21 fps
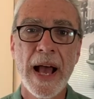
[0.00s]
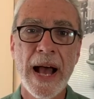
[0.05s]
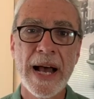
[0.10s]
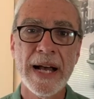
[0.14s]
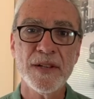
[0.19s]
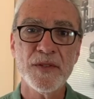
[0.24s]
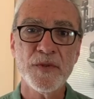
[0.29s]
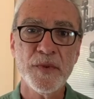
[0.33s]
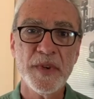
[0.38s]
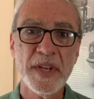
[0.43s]

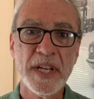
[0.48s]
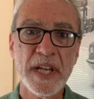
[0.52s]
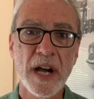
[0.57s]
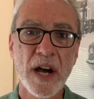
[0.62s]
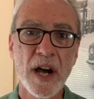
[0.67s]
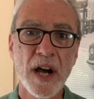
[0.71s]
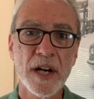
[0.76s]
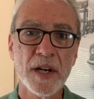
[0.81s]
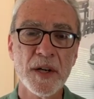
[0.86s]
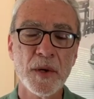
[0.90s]
As we
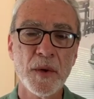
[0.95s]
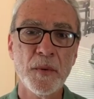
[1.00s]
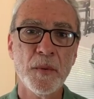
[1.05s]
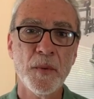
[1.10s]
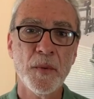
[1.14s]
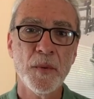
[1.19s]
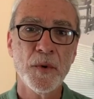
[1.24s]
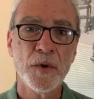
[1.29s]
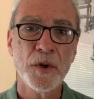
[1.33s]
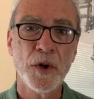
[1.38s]
are
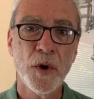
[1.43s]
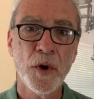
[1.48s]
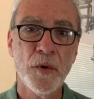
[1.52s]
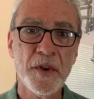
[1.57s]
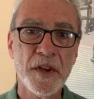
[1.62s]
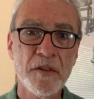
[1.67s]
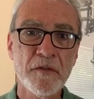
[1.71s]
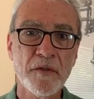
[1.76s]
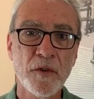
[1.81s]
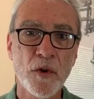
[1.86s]

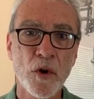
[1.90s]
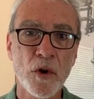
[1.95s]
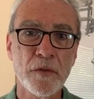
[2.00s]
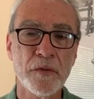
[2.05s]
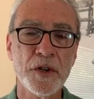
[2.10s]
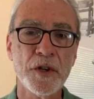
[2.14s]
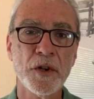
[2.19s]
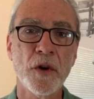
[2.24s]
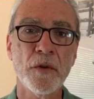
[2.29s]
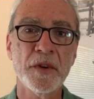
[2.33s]
going
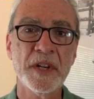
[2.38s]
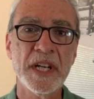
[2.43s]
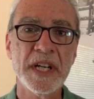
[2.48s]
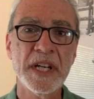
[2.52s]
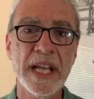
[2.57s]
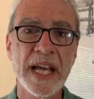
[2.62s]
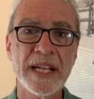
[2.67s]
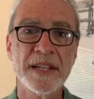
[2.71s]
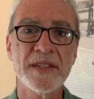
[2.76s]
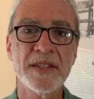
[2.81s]
forward over the
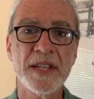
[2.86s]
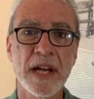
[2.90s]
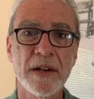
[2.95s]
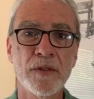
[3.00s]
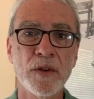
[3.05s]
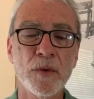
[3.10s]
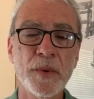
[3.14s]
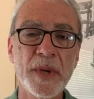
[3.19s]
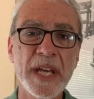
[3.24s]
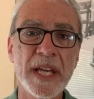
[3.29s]
next
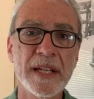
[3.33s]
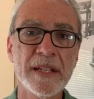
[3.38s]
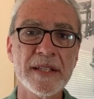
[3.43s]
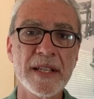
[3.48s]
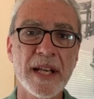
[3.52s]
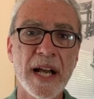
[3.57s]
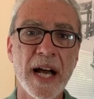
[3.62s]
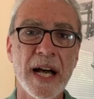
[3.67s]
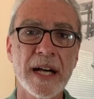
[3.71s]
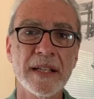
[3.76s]
several
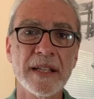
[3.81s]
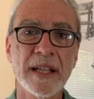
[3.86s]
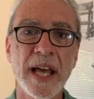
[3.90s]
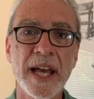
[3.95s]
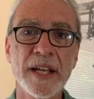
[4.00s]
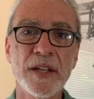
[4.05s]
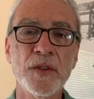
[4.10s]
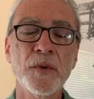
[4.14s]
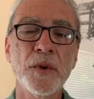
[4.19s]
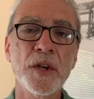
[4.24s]
weeks, I'd
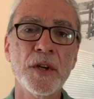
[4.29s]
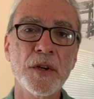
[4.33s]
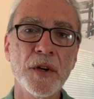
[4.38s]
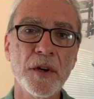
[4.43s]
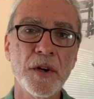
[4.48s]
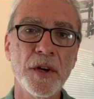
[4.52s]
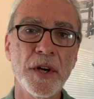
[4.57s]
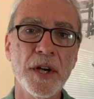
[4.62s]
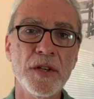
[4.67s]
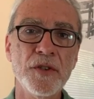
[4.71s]
like to
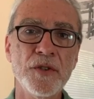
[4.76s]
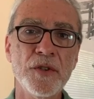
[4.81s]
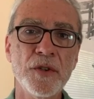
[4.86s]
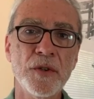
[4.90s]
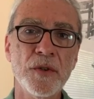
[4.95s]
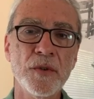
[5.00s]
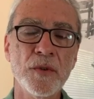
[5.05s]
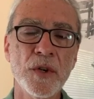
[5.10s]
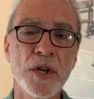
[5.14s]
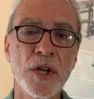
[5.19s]
encourage
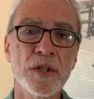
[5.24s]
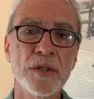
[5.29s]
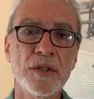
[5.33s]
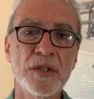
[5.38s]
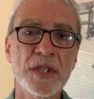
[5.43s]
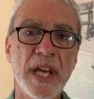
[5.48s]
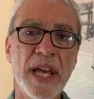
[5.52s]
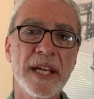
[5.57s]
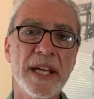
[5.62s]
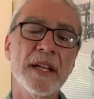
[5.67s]
you to
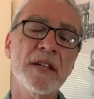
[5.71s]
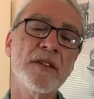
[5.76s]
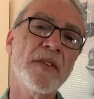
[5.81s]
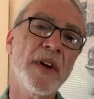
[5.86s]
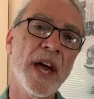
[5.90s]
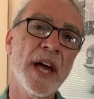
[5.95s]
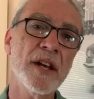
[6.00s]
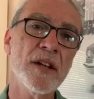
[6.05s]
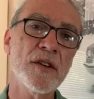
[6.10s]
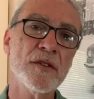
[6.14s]
take
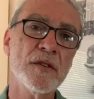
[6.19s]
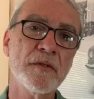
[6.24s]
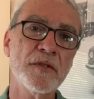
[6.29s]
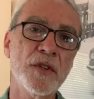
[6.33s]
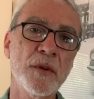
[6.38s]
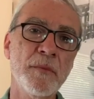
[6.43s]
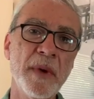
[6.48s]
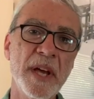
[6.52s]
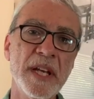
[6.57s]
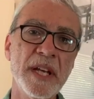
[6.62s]
advantage of
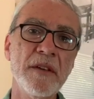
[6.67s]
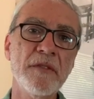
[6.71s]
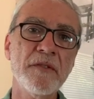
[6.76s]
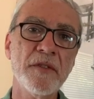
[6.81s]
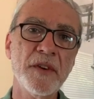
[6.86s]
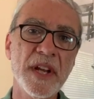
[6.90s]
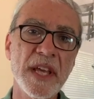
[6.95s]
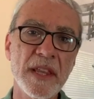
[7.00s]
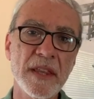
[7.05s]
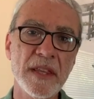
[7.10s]
the many
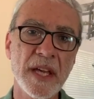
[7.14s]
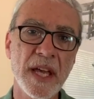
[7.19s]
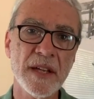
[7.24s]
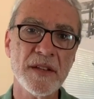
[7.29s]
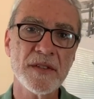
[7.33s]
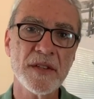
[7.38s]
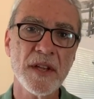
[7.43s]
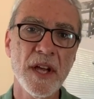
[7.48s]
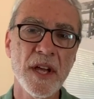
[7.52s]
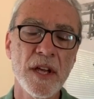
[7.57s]
free
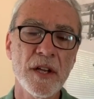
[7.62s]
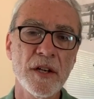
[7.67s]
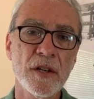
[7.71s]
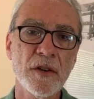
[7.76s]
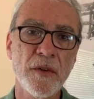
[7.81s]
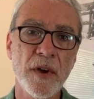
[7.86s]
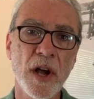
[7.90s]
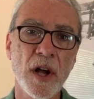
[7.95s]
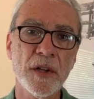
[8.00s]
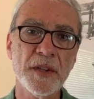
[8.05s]
things
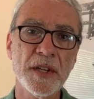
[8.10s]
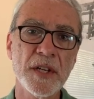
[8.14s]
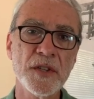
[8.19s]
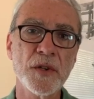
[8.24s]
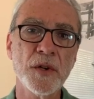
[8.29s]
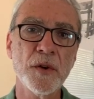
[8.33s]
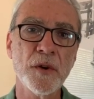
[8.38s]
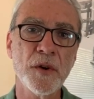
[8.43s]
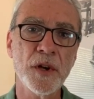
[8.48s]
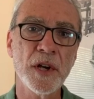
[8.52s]
Crealdé is
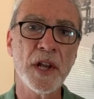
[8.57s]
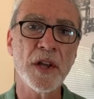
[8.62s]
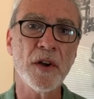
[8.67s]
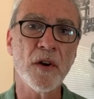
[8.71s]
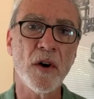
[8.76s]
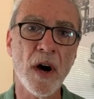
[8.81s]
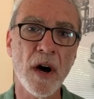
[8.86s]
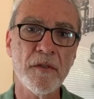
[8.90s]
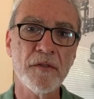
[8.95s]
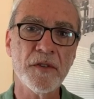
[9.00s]
currently
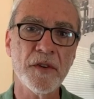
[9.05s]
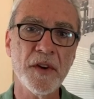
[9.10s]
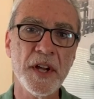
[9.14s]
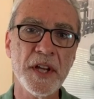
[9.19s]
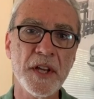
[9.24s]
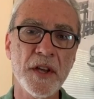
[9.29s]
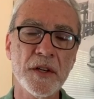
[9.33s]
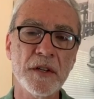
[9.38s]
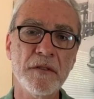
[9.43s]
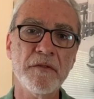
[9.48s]
offering.
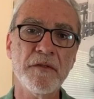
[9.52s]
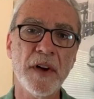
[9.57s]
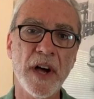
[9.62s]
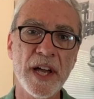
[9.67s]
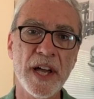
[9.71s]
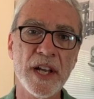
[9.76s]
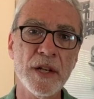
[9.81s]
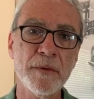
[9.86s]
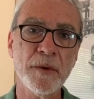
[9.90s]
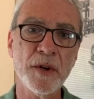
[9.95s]
You can
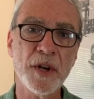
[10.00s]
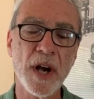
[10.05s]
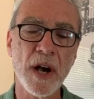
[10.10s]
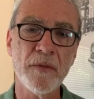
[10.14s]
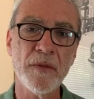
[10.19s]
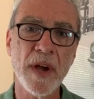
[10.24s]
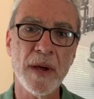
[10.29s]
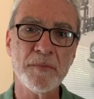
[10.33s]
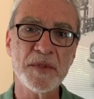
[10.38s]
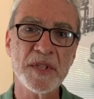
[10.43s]
find them on our
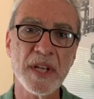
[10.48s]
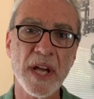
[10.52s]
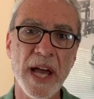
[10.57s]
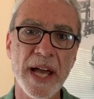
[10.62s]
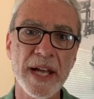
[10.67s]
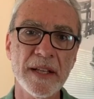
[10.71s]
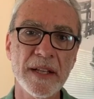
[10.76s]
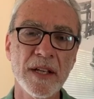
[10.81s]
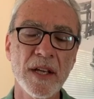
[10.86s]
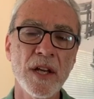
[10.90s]

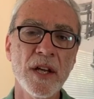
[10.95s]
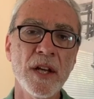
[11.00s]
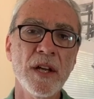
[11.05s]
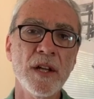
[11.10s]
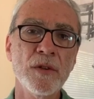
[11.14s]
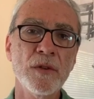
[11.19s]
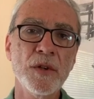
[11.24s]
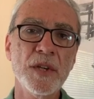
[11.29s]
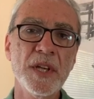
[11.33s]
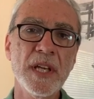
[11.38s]
website
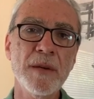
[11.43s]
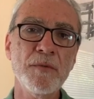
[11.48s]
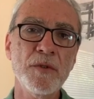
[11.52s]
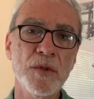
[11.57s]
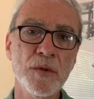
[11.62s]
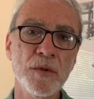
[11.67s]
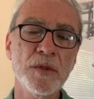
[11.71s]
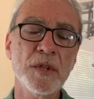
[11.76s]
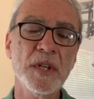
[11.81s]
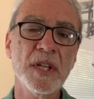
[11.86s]
to keep
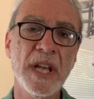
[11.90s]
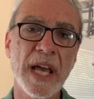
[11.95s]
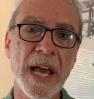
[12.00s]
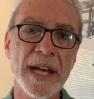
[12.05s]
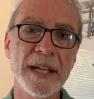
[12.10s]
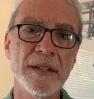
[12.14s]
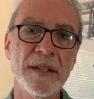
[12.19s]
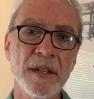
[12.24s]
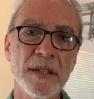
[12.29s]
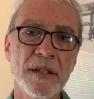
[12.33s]
you
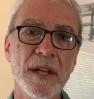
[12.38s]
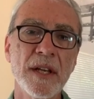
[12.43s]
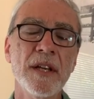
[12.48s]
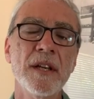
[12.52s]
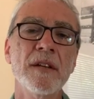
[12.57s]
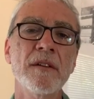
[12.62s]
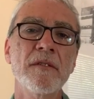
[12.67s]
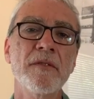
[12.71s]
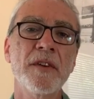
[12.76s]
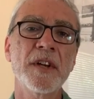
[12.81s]
connected
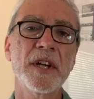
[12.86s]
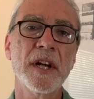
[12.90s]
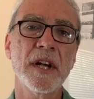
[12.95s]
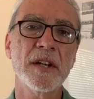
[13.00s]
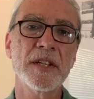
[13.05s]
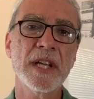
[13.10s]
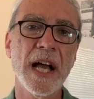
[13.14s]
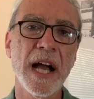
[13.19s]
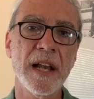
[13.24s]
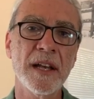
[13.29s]
with our
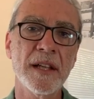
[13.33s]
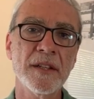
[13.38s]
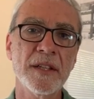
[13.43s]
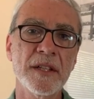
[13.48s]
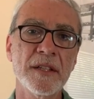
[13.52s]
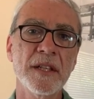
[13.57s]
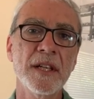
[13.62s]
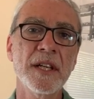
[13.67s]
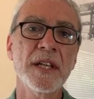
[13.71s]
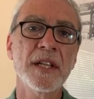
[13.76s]

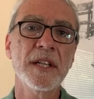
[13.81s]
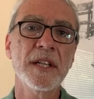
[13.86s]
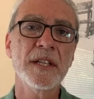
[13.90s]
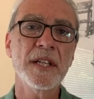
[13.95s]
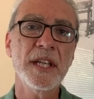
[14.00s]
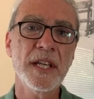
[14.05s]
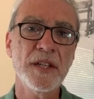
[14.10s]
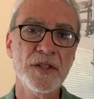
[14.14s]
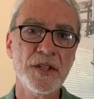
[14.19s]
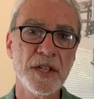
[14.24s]
talented
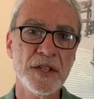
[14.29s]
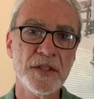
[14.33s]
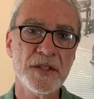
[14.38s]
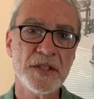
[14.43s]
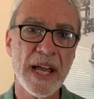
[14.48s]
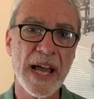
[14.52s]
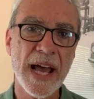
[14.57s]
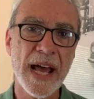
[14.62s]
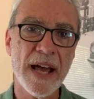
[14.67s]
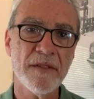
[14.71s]
teaching
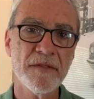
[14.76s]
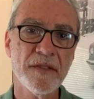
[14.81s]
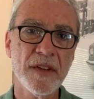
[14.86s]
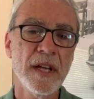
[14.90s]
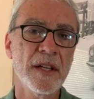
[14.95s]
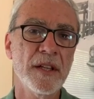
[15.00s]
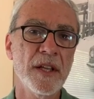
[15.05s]
staff.